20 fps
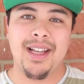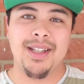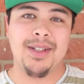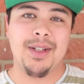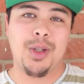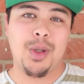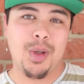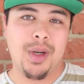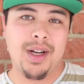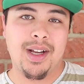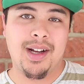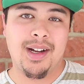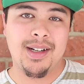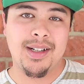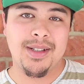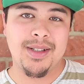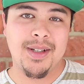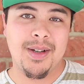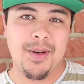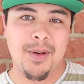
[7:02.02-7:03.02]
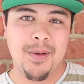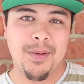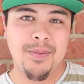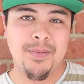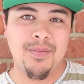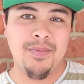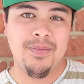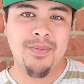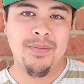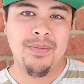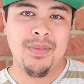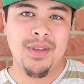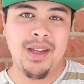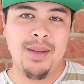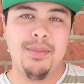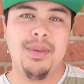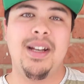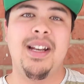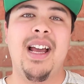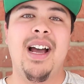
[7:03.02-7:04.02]
as a trick on its own.
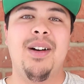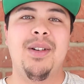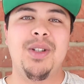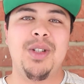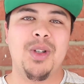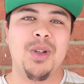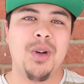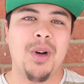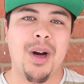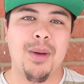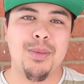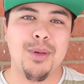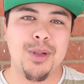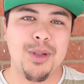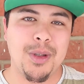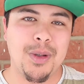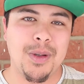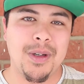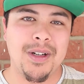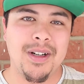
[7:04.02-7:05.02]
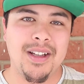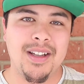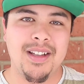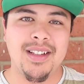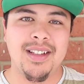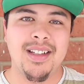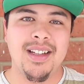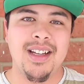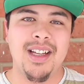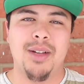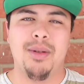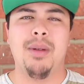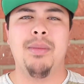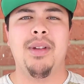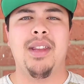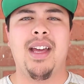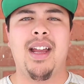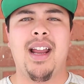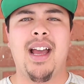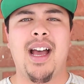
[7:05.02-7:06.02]
But now it's your opportunity. Remember
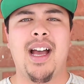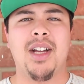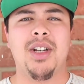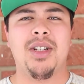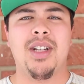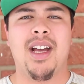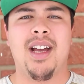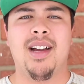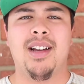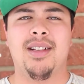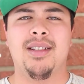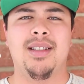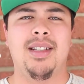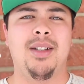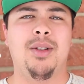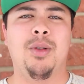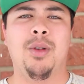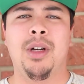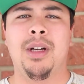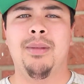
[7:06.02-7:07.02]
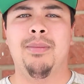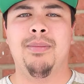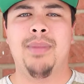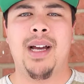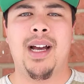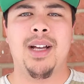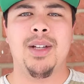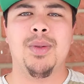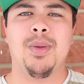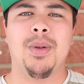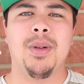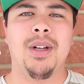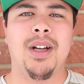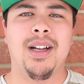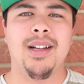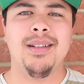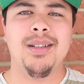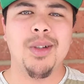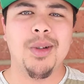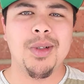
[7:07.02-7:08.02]
that hashtag secret password
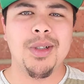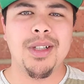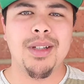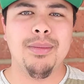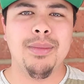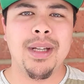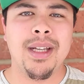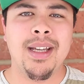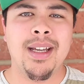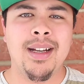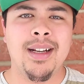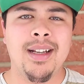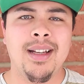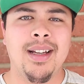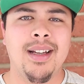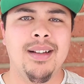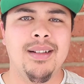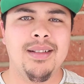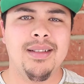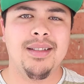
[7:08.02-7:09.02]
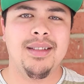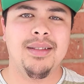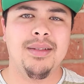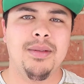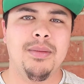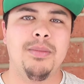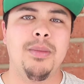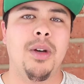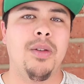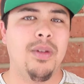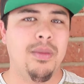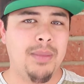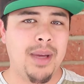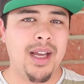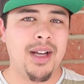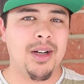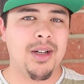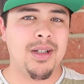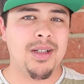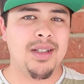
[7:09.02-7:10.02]
I told you at the beginning? Move It
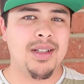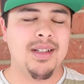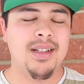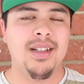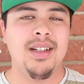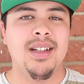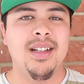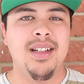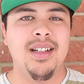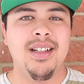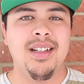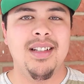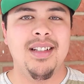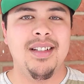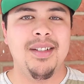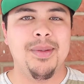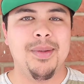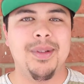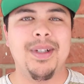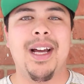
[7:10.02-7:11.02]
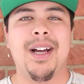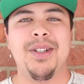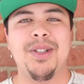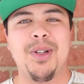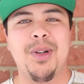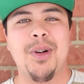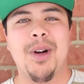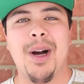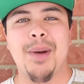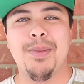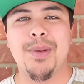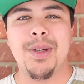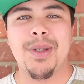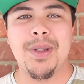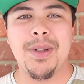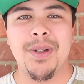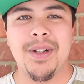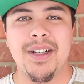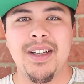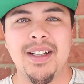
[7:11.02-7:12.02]
Makers? Well, now's your
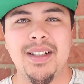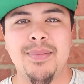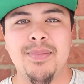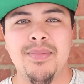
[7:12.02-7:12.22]
opportunity.